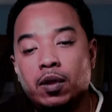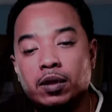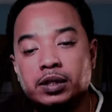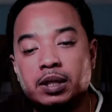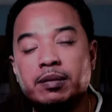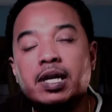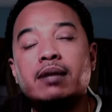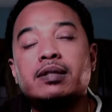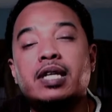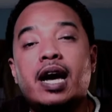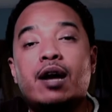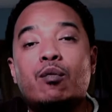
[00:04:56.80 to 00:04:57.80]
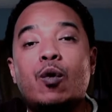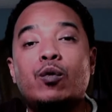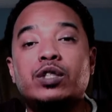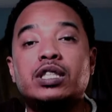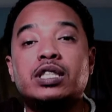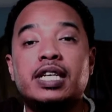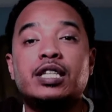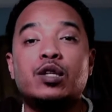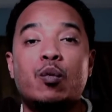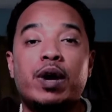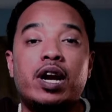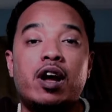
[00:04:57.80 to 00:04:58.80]
sometimes God won't just take the
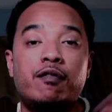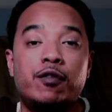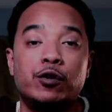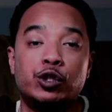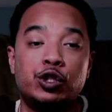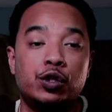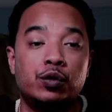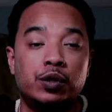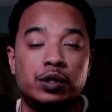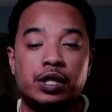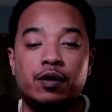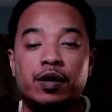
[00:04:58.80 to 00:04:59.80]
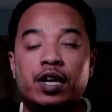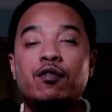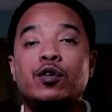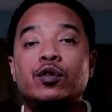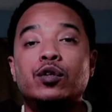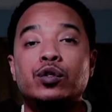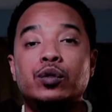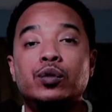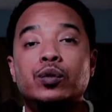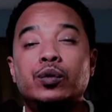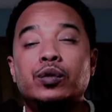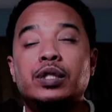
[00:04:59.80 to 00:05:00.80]
weight off your shoulders. He'll give you the
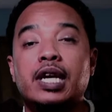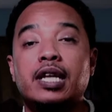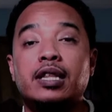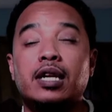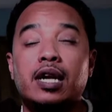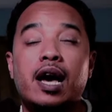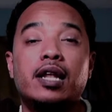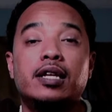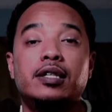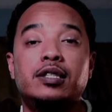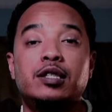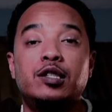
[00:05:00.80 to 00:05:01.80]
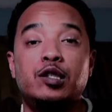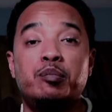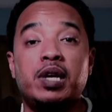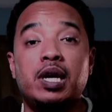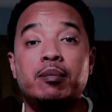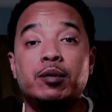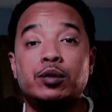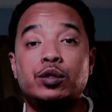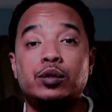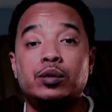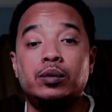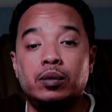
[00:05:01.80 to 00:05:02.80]
tools and the knowledge to be able
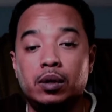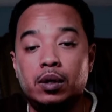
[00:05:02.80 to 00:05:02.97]
to